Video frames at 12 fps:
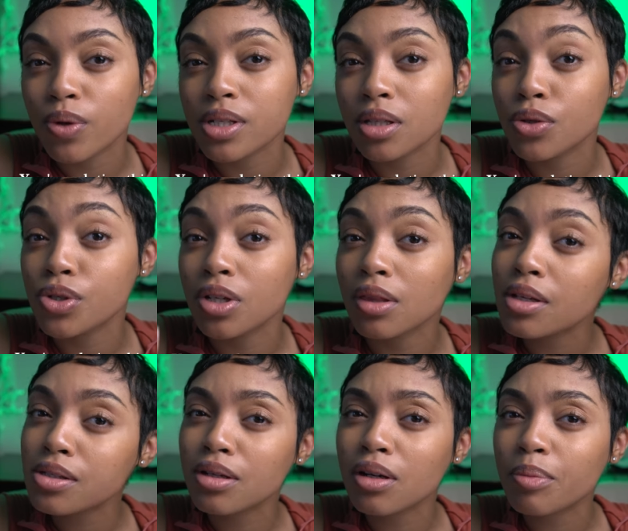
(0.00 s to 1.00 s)
resolution
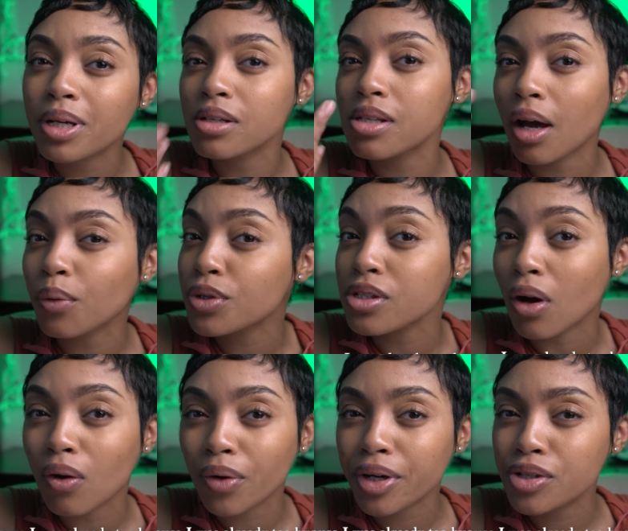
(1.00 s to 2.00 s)
this year because I was
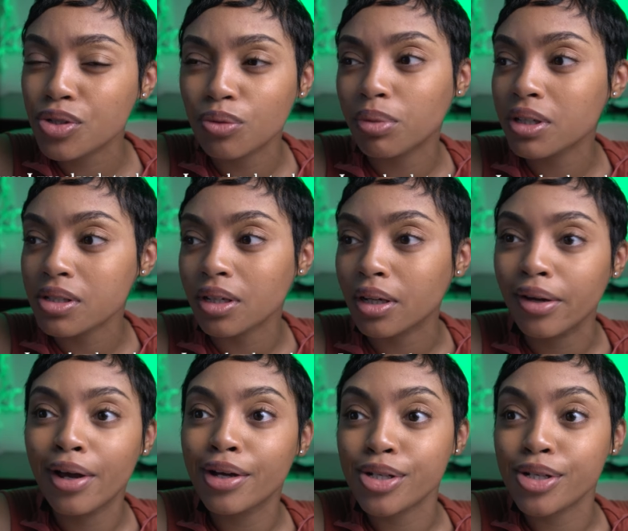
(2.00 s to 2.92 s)
already too busy